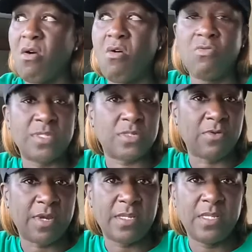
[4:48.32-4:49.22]
Always
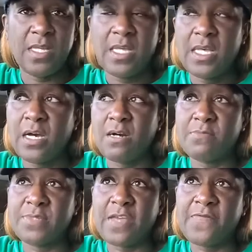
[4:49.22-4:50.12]
great.
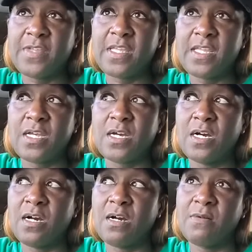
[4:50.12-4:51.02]
Definitely
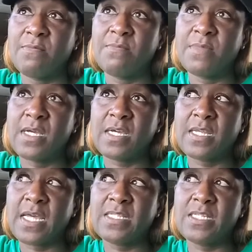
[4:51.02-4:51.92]
a
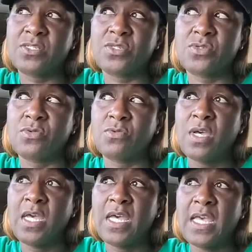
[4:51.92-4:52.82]
good idea to
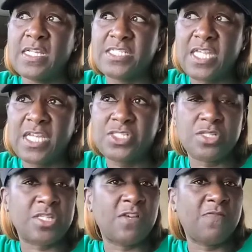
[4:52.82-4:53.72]
educate
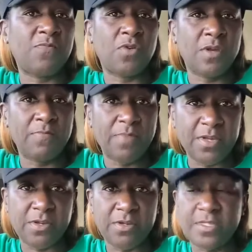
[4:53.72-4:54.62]
yourself more and
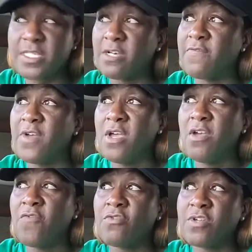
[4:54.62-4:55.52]
better yourself
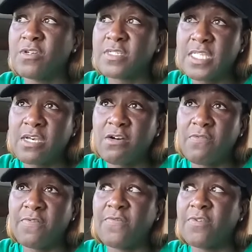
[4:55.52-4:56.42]
for
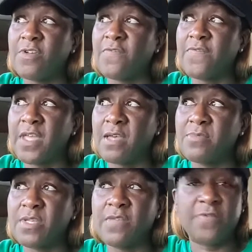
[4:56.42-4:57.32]
yourself and for your
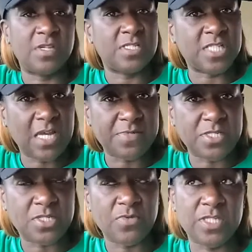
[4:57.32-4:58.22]
family, for your job
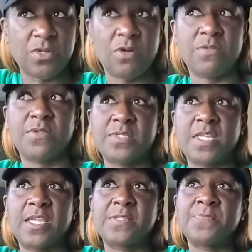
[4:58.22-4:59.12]
situation, all of those
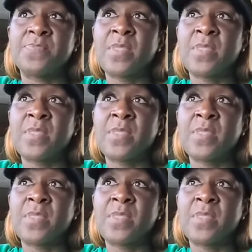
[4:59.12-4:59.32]
things.